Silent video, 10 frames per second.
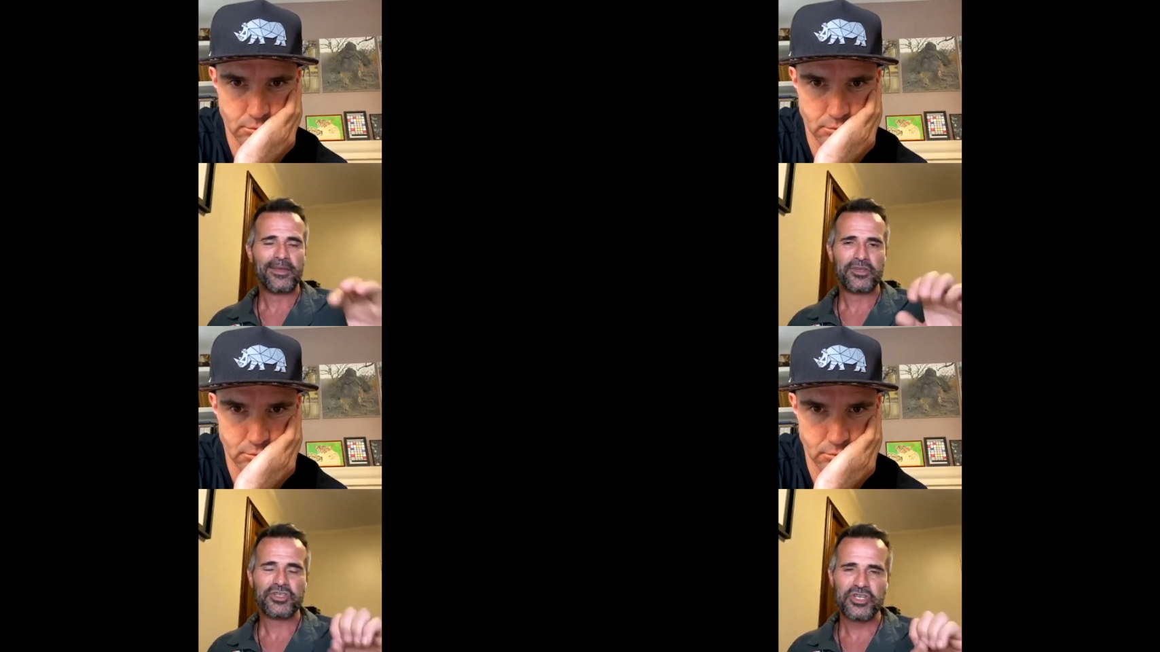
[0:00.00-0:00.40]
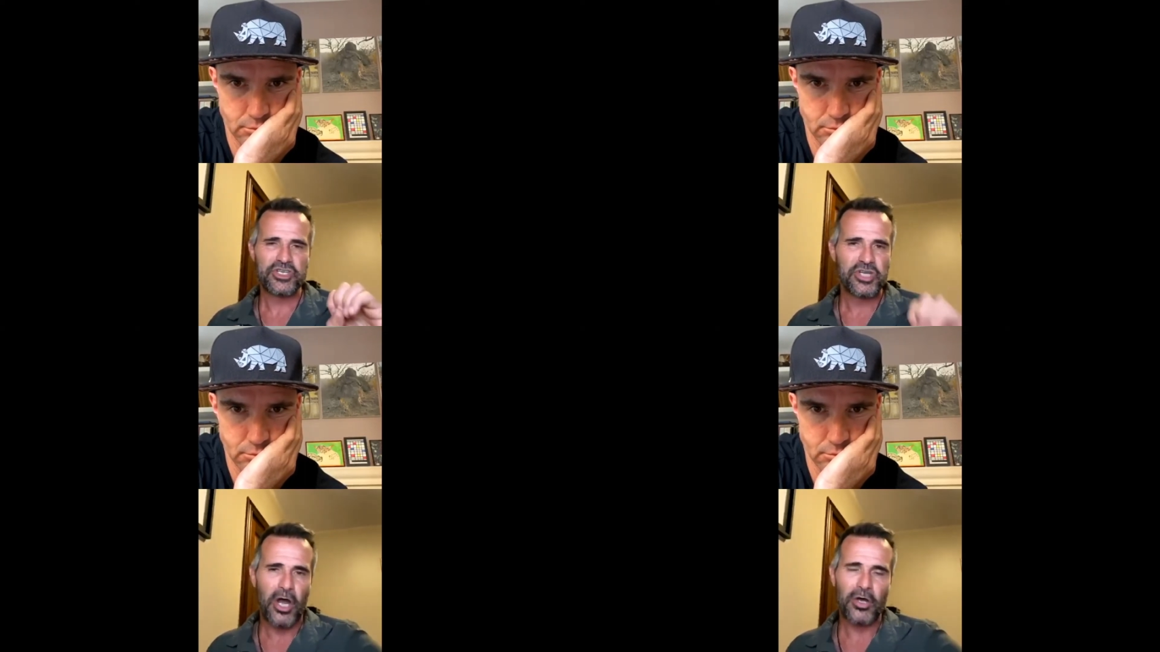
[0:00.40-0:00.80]
Speaker 1: just
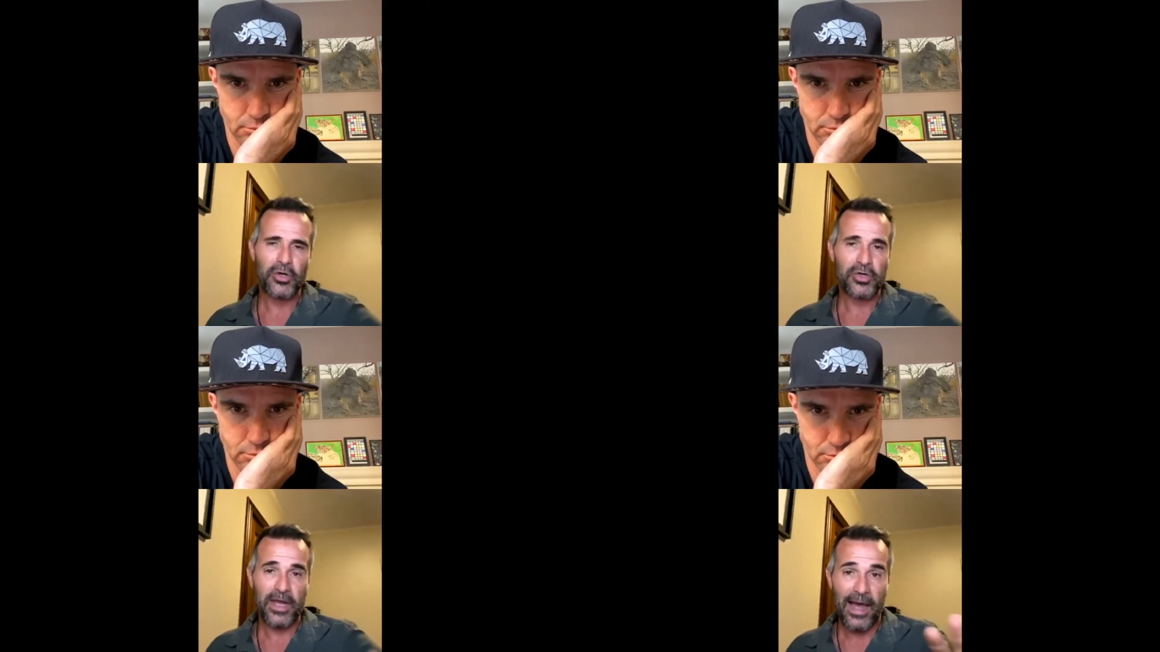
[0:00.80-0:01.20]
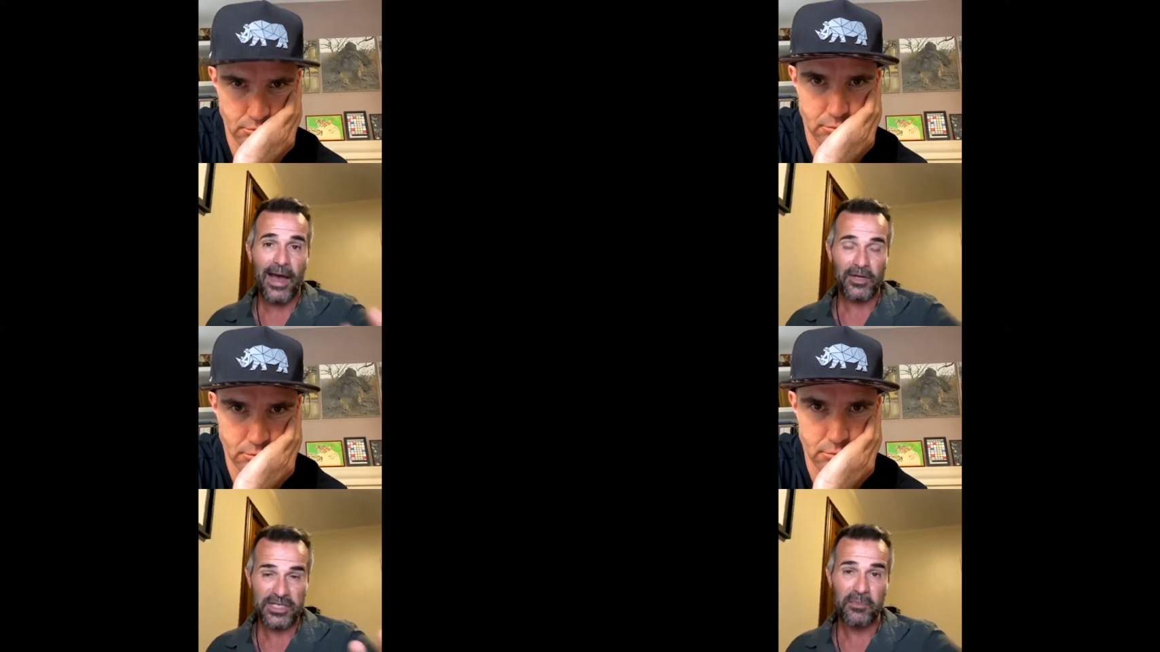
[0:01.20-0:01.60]
showed how
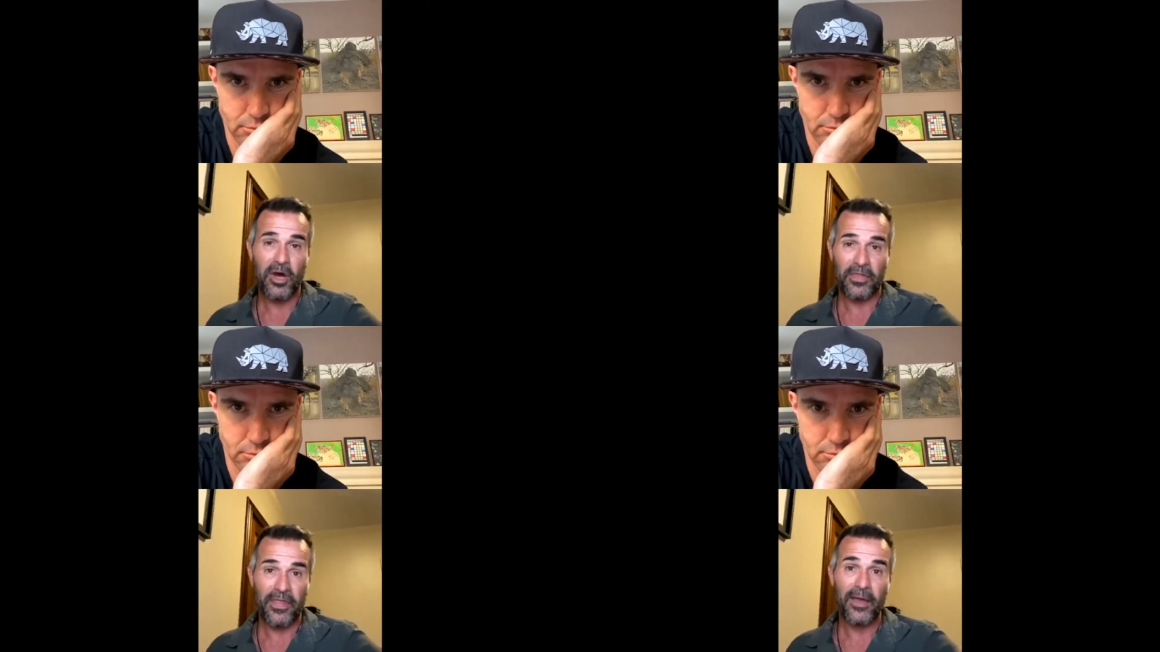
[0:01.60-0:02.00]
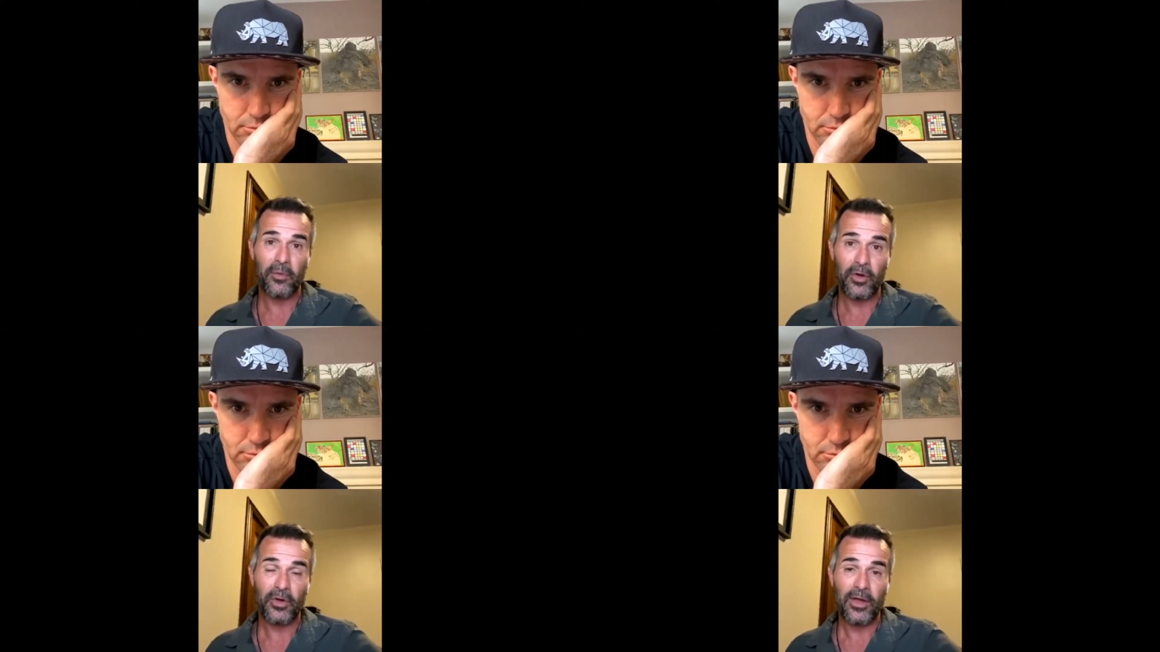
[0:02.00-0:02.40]
smart they
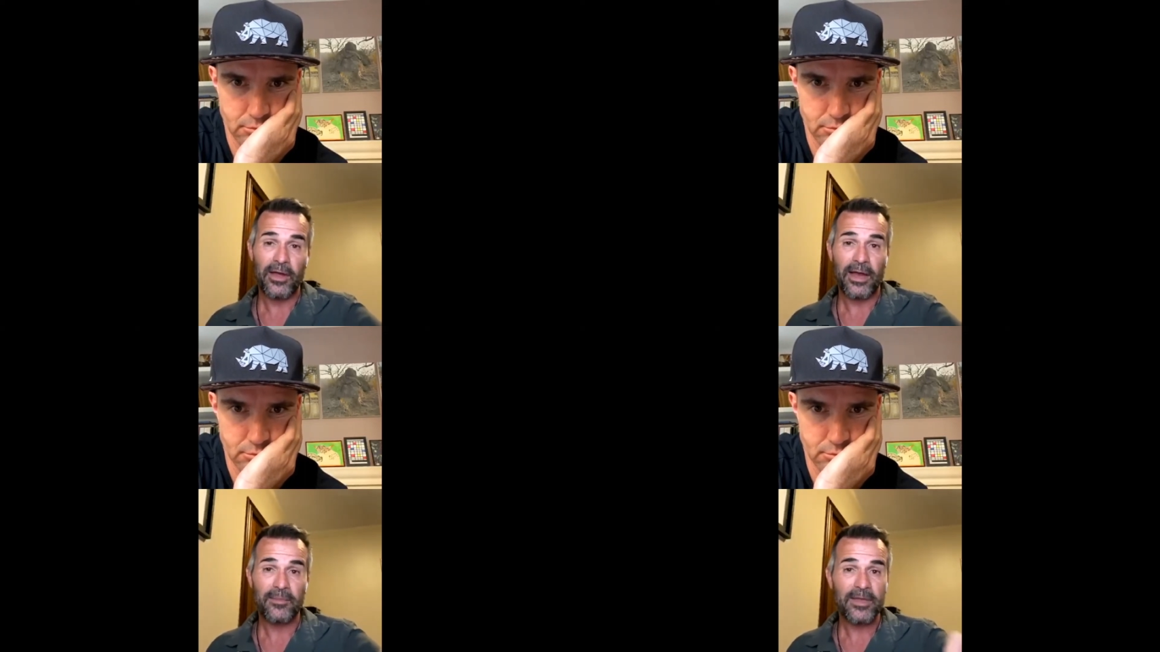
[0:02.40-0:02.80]
were. I mean,